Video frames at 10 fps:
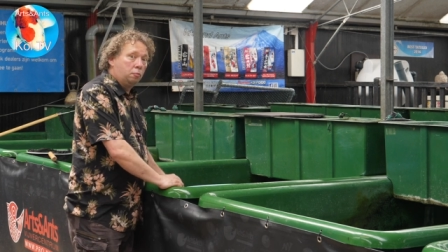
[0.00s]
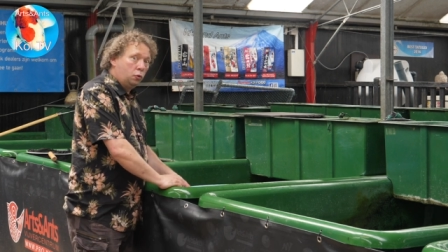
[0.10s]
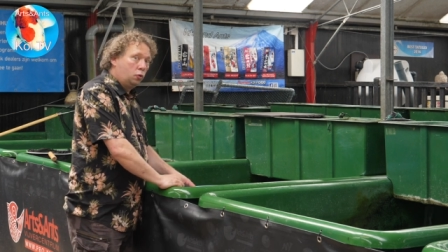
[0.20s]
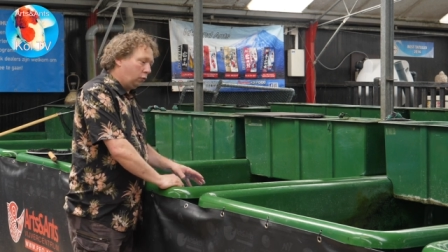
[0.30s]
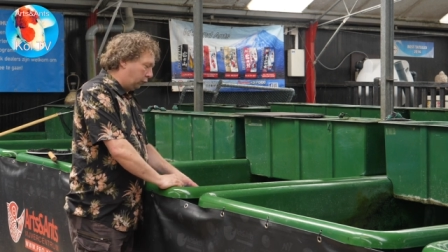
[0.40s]

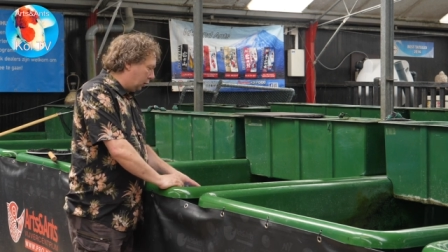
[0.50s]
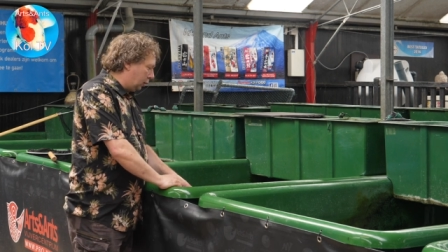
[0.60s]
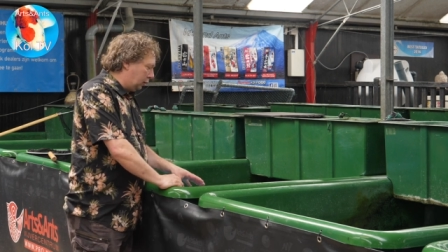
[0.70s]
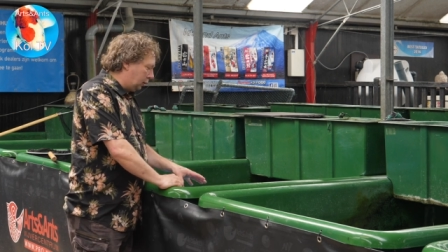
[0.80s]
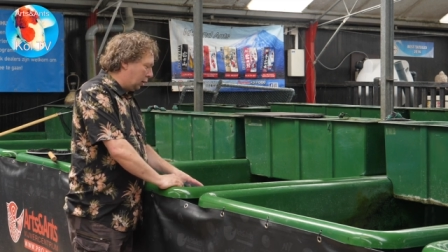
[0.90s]
move
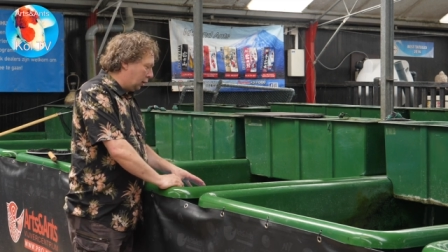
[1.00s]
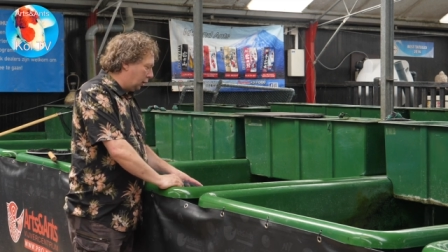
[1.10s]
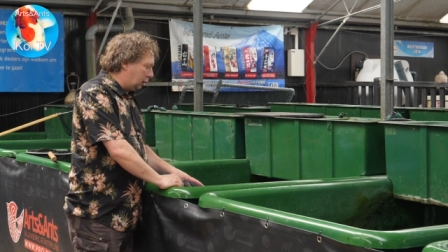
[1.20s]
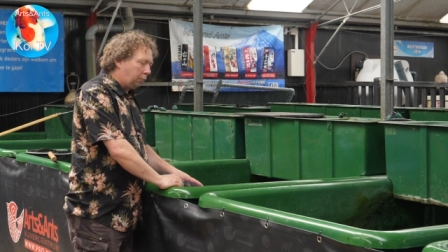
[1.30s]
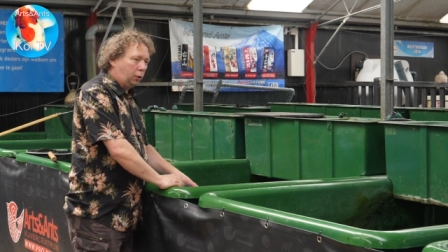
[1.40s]

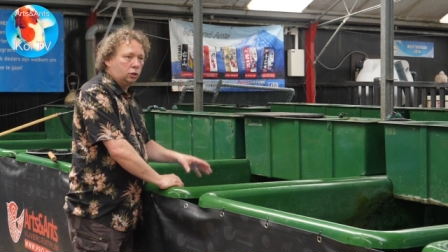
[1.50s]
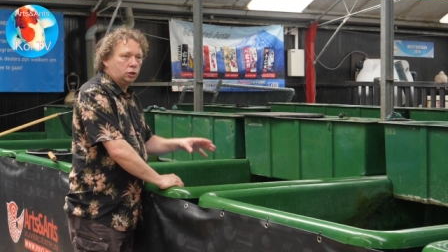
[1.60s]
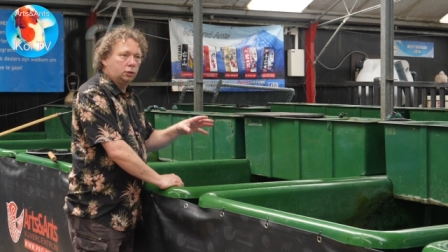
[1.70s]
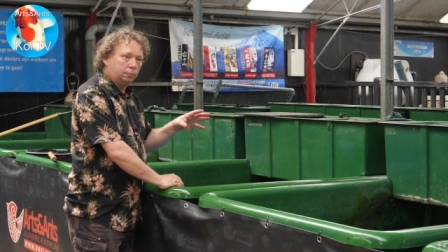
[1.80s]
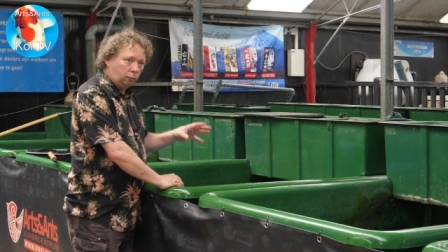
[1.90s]
the
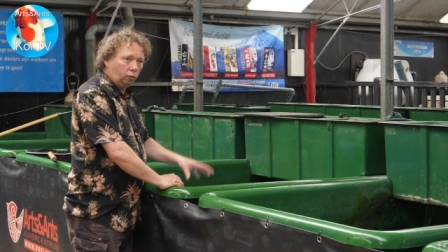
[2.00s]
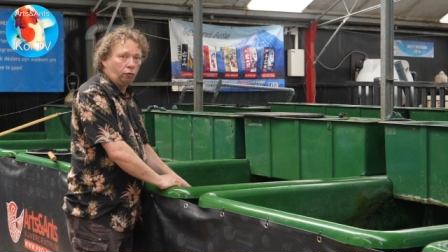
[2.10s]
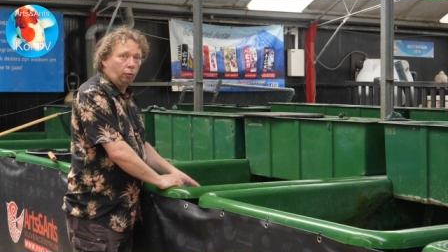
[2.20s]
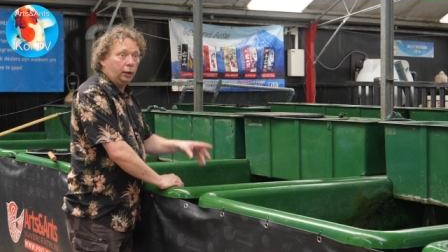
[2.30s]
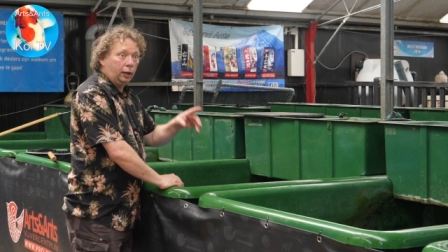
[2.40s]
brush
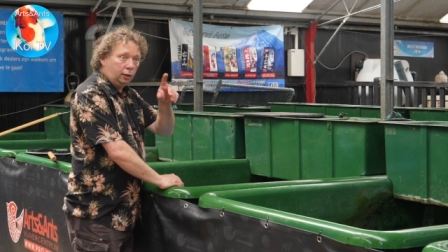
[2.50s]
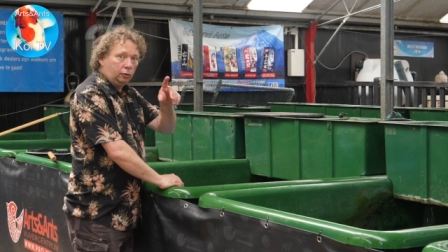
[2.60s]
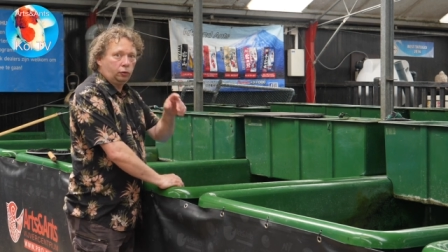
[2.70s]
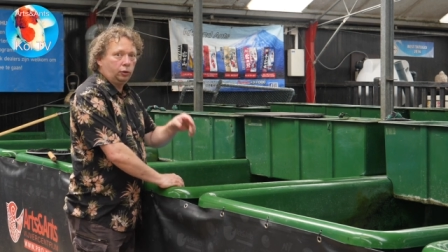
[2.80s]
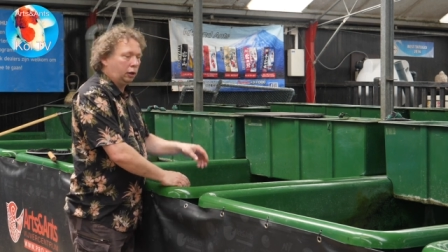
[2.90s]
from here
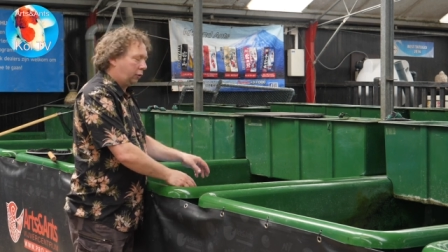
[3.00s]
to the